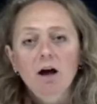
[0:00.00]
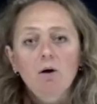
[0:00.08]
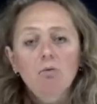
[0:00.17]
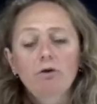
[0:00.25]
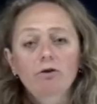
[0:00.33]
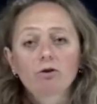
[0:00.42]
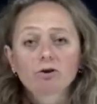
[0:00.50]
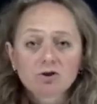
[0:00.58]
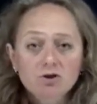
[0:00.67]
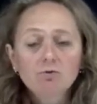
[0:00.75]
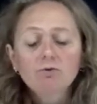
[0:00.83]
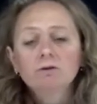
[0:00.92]
whether you're a
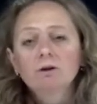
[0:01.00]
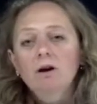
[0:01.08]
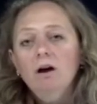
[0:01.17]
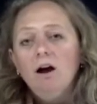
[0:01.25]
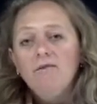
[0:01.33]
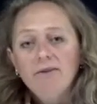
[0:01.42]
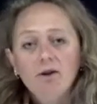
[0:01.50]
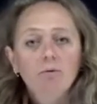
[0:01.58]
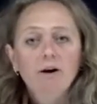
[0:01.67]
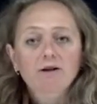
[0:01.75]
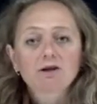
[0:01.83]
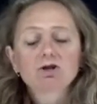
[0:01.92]
student, a fellow
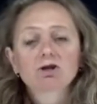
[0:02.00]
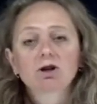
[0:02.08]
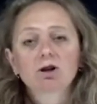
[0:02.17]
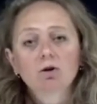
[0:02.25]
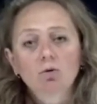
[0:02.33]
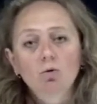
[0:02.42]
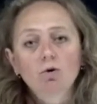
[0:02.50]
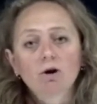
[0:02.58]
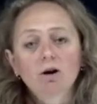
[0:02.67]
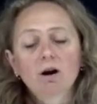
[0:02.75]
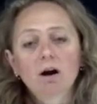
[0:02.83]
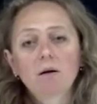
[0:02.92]
practitioner,
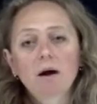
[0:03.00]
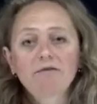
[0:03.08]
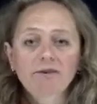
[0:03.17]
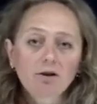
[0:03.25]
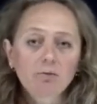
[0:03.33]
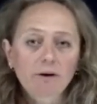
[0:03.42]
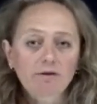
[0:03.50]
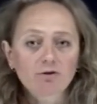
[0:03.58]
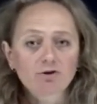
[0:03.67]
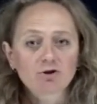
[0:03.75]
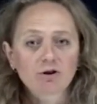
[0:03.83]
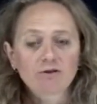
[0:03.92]
or a fellow
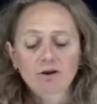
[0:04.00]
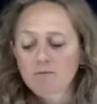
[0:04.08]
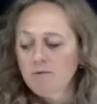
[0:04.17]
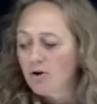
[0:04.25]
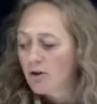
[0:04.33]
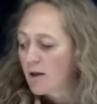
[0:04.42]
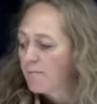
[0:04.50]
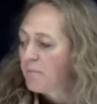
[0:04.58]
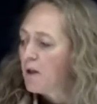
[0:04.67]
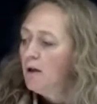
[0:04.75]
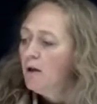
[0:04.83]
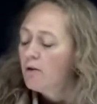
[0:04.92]
researcher in the community.
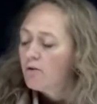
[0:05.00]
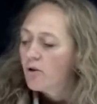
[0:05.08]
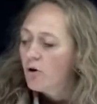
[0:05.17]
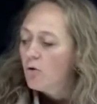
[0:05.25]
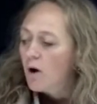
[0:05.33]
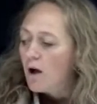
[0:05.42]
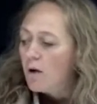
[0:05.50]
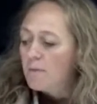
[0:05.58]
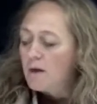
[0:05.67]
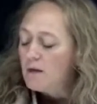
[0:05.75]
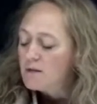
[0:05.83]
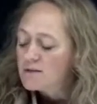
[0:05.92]
So
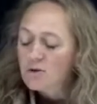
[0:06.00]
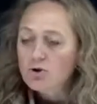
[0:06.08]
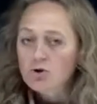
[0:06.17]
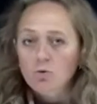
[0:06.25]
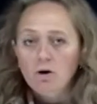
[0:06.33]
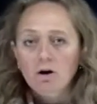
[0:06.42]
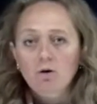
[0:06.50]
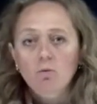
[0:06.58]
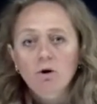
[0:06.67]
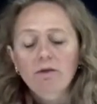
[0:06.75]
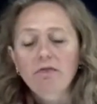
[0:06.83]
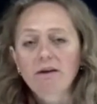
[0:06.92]
in social work,
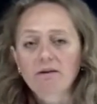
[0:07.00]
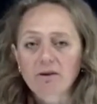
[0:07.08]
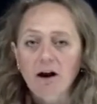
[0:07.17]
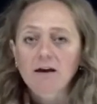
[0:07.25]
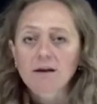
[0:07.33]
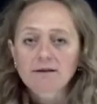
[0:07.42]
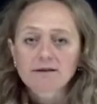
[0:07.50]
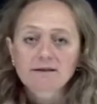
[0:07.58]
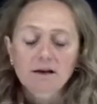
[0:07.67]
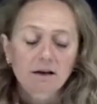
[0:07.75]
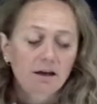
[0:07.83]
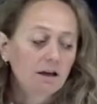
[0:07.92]
one of the things that I like to
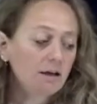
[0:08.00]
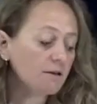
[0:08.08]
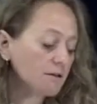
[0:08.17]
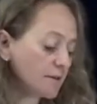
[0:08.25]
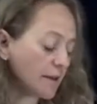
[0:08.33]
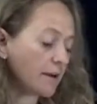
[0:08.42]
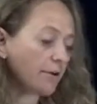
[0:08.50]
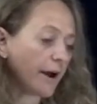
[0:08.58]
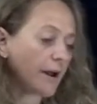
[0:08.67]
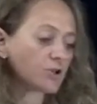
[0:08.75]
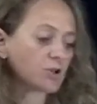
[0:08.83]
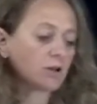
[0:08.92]
study is the
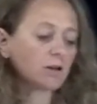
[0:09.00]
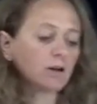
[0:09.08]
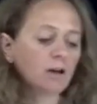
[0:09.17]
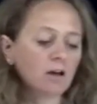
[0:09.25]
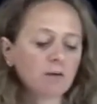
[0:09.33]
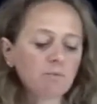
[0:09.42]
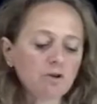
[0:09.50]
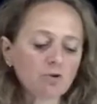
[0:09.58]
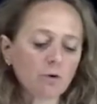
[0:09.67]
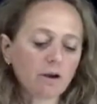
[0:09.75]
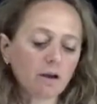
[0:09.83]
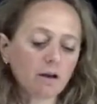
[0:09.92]
interaction
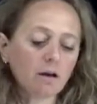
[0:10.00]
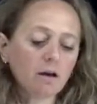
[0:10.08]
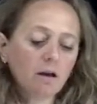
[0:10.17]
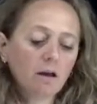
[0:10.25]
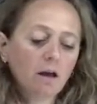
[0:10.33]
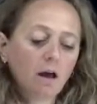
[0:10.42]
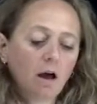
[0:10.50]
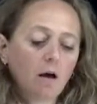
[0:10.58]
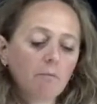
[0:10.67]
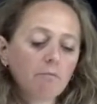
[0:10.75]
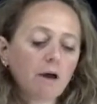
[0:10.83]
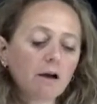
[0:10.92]
between
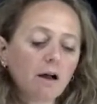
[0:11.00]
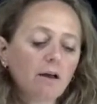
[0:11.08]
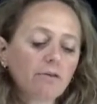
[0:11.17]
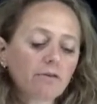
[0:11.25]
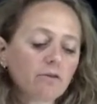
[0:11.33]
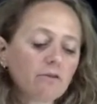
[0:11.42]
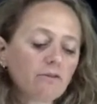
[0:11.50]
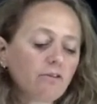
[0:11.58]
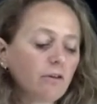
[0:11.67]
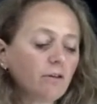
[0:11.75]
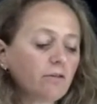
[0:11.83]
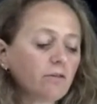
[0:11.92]
mental health
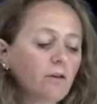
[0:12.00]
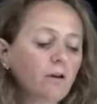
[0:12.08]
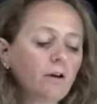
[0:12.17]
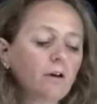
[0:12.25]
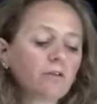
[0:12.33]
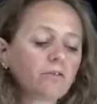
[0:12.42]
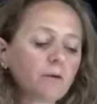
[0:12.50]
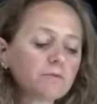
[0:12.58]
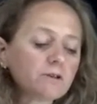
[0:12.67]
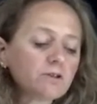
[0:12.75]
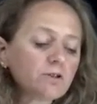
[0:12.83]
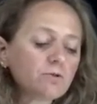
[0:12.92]
services,
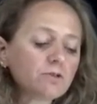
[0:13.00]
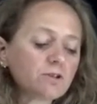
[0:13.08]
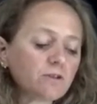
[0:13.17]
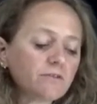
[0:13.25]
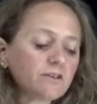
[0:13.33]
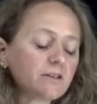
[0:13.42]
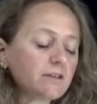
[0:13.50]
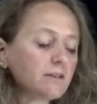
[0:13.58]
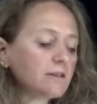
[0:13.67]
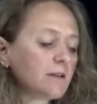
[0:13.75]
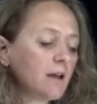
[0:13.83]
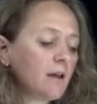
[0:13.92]
substance use
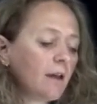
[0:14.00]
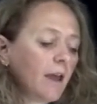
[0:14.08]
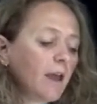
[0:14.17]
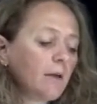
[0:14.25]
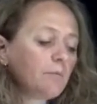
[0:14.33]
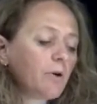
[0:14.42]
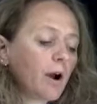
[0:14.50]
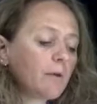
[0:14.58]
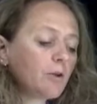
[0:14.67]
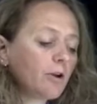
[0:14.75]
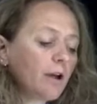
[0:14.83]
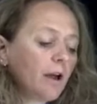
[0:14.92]
services, and
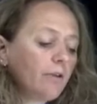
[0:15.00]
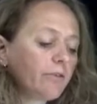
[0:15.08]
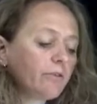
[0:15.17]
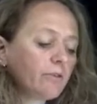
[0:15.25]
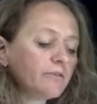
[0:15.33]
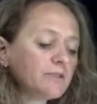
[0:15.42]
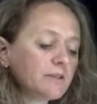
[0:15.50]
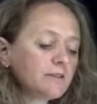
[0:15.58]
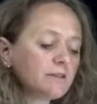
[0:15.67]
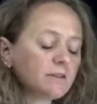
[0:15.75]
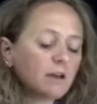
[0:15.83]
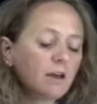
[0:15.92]
primary health
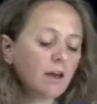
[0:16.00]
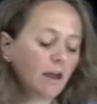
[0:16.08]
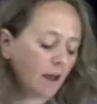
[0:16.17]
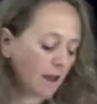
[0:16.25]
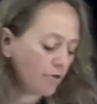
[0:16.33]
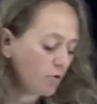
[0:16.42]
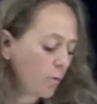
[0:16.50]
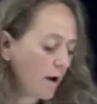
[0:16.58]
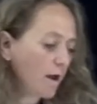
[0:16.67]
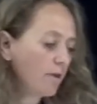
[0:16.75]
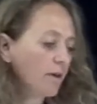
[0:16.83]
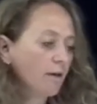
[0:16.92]
services, and the
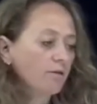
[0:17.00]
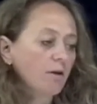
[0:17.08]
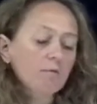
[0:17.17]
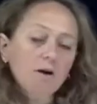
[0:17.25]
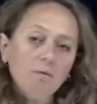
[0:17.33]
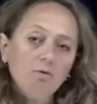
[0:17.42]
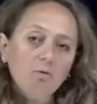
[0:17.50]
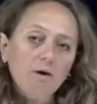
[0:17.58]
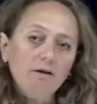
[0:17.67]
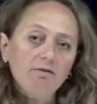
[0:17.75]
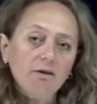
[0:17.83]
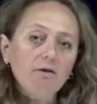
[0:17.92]
way that sometimes
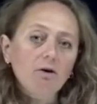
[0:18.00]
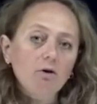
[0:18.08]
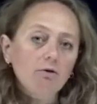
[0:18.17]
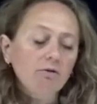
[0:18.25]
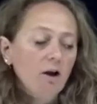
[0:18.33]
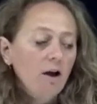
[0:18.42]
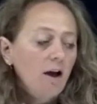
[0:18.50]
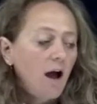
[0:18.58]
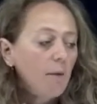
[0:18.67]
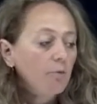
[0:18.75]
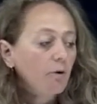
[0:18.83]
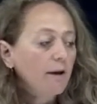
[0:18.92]
we see those
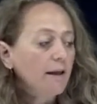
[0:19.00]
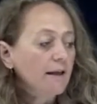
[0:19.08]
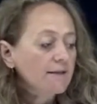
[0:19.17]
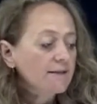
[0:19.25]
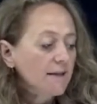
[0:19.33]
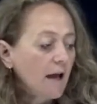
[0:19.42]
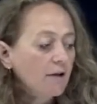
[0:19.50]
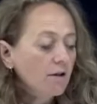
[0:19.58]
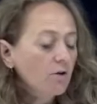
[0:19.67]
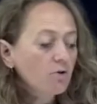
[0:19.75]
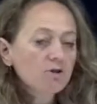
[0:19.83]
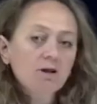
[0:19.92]
operating in
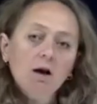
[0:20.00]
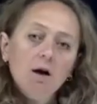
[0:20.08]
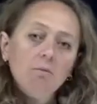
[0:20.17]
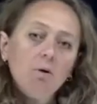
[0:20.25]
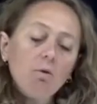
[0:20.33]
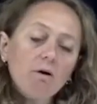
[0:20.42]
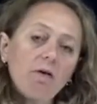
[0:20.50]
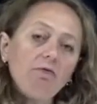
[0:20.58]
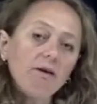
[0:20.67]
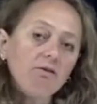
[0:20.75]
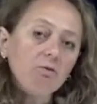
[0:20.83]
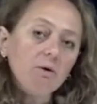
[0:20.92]
silos. But one of the
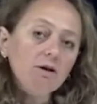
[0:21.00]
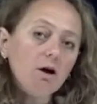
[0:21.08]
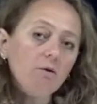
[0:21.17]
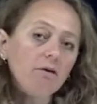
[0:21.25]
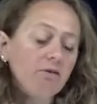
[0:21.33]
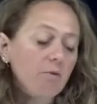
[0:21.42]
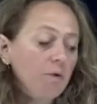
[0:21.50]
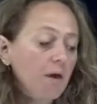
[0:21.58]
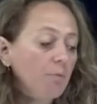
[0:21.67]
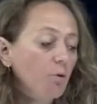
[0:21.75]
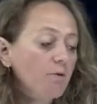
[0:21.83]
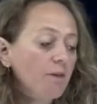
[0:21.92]
things that we know is that
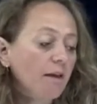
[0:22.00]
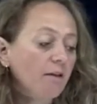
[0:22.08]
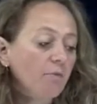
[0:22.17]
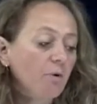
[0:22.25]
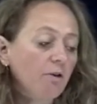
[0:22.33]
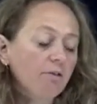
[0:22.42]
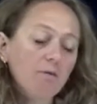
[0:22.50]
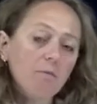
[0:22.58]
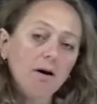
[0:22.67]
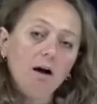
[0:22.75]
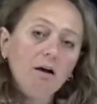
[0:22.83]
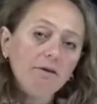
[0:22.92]
people, when they experience a
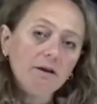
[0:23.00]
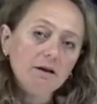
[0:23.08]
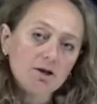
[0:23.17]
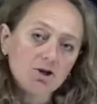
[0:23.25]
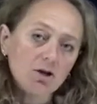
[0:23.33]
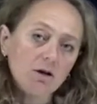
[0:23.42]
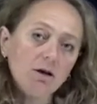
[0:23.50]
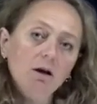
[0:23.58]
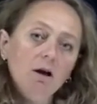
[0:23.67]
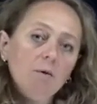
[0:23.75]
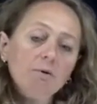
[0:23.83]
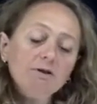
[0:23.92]
mental health condition,
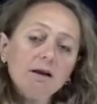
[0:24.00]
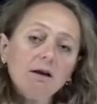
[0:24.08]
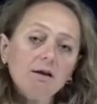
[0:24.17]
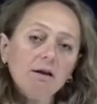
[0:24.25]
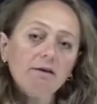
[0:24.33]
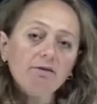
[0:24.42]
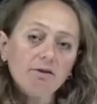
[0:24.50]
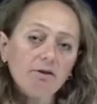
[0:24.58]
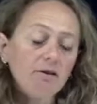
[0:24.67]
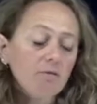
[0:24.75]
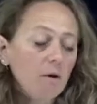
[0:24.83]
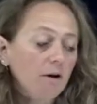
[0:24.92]
particularly a
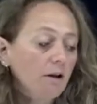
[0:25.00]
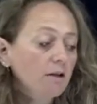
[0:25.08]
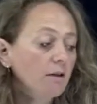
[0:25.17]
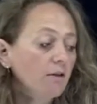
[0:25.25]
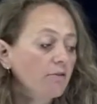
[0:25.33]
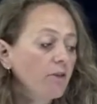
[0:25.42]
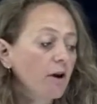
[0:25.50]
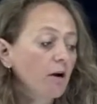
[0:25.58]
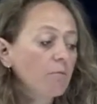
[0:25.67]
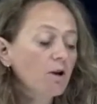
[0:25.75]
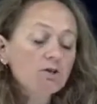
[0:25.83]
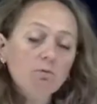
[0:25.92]
serious mental illness, they are
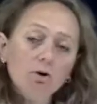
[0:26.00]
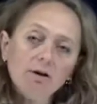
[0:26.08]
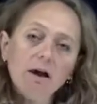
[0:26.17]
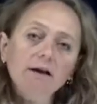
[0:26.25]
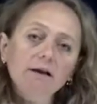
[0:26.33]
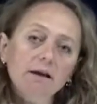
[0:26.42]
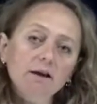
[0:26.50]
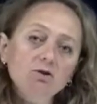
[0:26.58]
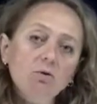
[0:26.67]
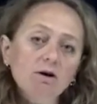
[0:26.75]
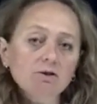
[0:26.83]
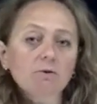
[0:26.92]
much more likely to
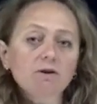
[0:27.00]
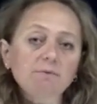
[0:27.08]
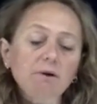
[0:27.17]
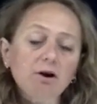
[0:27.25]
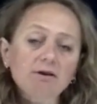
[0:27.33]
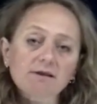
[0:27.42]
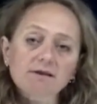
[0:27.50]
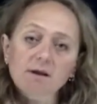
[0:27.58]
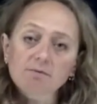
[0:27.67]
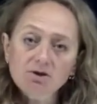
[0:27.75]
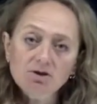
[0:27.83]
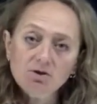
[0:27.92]
also experience a
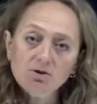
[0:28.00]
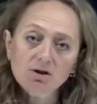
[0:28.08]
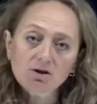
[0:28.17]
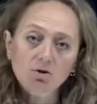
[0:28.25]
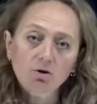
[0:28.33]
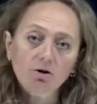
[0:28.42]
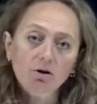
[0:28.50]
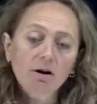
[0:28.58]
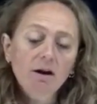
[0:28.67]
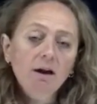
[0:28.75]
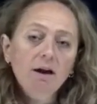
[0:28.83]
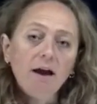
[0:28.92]
substance use disorder
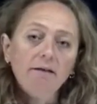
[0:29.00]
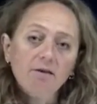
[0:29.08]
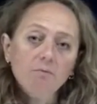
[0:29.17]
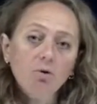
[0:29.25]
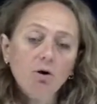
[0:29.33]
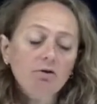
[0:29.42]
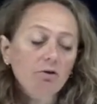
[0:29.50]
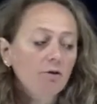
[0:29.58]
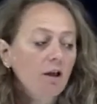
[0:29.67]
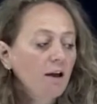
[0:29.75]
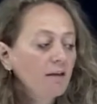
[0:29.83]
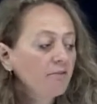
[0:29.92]
at some point in their
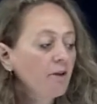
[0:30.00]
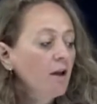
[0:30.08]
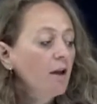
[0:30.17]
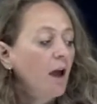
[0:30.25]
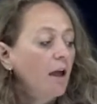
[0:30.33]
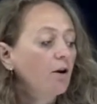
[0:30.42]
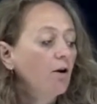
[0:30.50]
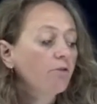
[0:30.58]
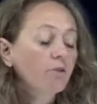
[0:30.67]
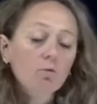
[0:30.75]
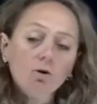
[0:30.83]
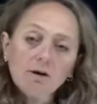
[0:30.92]
life, and
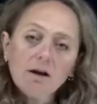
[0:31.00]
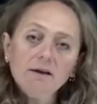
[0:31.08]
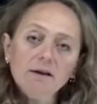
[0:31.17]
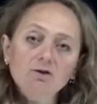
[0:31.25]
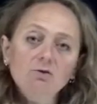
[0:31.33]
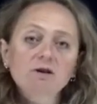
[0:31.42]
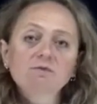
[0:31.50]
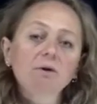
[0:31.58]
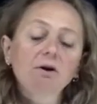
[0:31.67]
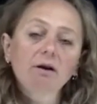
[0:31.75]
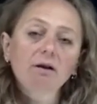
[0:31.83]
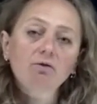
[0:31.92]
also more likely to
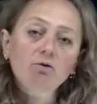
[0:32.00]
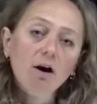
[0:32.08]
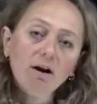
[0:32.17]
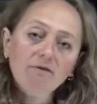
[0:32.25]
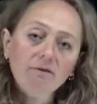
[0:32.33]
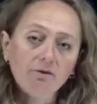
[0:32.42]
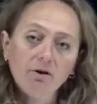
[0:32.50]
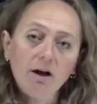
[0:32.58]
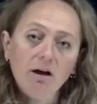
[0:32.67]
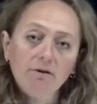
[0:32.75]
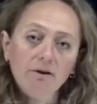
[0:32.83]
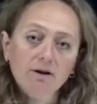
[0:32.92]
experience chronic physical
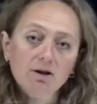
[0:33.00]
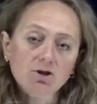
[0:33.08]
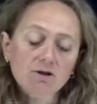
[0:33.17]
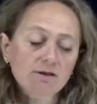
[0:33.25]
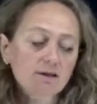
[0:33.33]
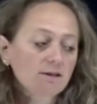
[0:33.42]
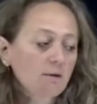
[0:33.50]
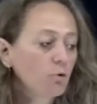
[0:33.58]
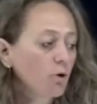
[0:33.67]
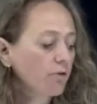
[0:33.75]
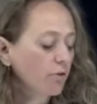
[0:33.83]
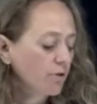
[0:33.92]
health conditions at some
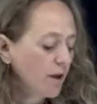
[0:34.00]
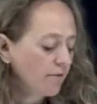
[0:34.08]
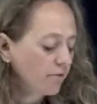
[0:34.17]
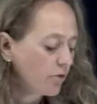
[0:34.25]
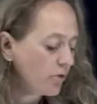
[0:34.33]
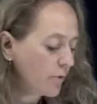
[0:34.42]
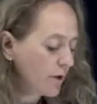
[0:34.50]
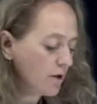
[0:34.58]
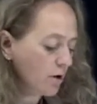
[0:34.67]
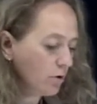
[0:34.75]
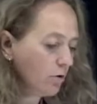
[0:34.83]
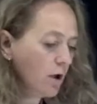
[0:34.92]
point in their life, so that we
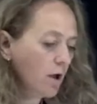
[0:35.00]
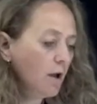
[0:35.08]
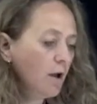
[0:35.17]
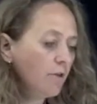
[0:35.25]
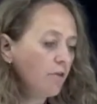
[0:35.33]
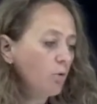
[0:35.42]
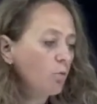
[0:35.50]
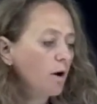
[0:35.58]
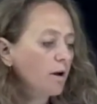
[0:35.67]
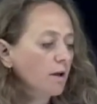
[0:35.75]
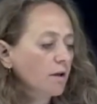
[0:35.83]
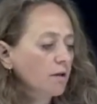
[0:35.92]
know that one
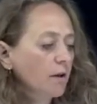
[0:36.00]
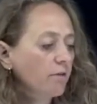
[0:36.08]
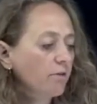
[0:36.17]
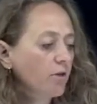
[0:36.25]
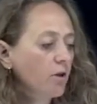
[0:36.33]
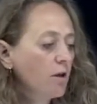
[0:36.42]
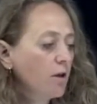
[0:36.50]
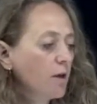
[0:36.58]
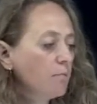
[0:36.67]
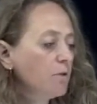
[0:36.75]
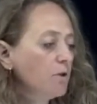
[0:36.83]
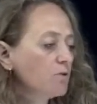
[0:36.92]
illness
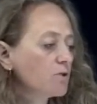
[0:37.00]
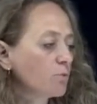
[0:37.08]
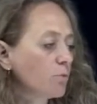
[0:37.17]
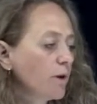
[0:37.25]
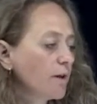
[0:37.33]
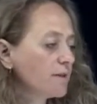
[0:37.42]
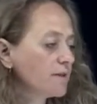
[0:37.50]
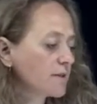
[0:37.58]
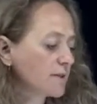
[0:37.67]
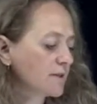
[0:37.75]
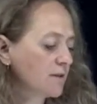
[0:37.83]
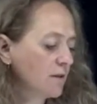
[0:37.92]
imbues the
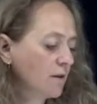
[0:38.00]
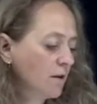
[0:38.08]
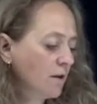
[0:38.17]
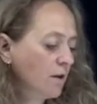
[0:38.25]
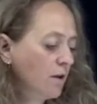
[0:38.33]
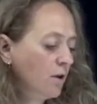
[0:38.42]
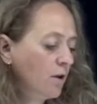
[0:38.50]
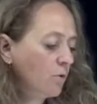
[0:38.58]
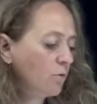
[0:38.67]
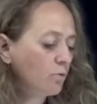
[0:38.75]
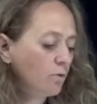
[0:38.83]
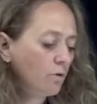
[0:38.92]
risks
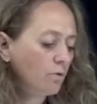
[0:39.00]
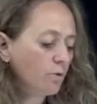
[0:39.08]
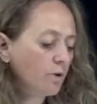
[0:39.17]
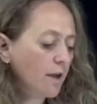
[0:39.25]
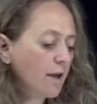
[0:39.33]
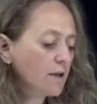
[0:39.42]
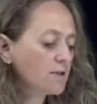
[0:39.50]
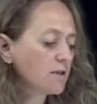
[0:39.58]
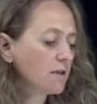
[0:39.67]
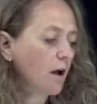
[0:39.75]
related to the